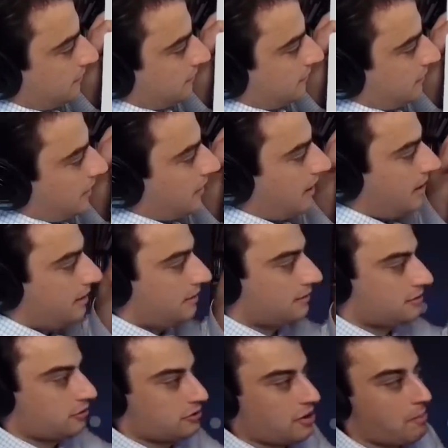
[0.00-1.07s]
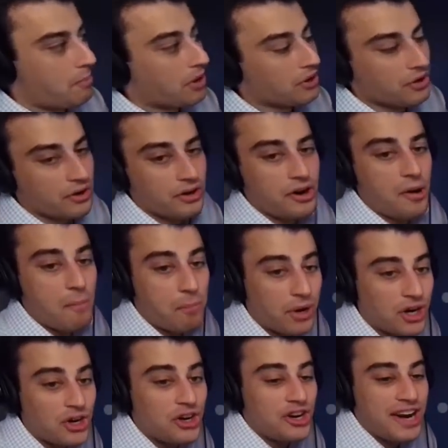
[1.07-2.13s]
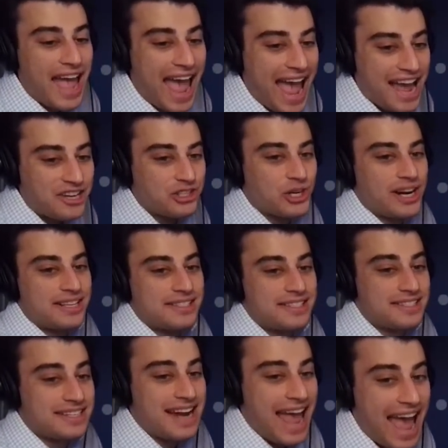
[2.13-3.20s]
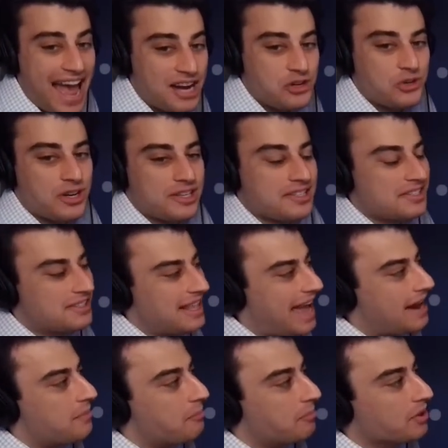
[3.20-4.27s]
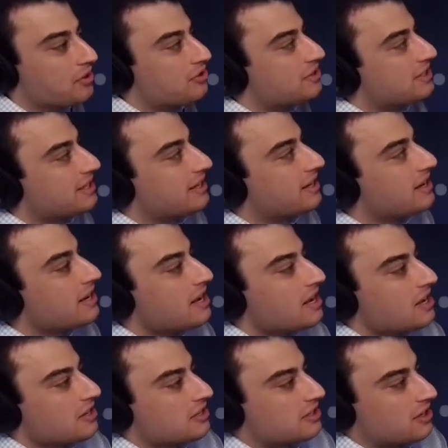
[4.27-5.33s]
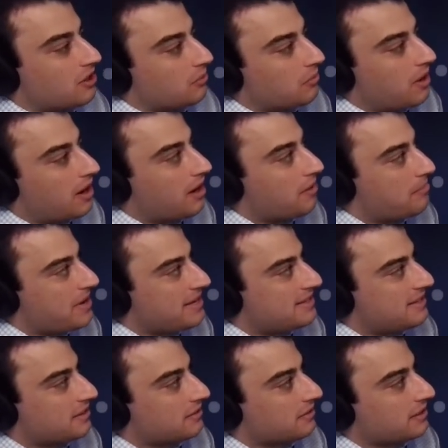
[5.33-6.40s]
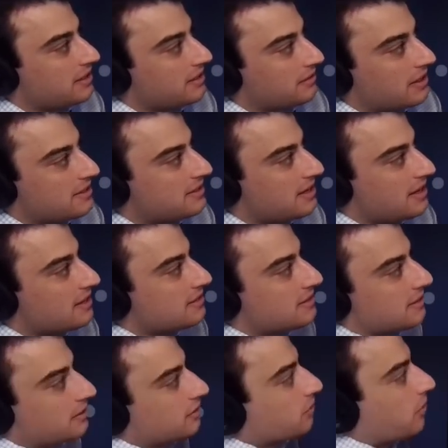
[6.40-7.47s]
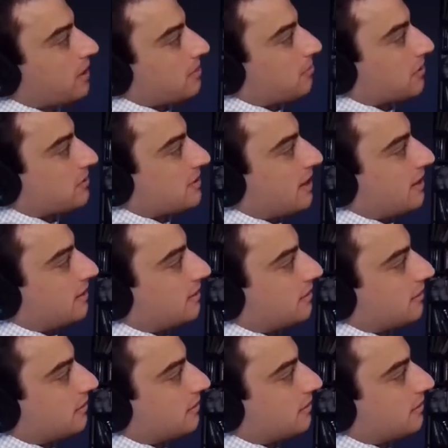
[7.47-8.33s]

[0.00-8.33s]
All right. So it's a burn address. It's an address that burns it. So basically, let's say it's a 20%.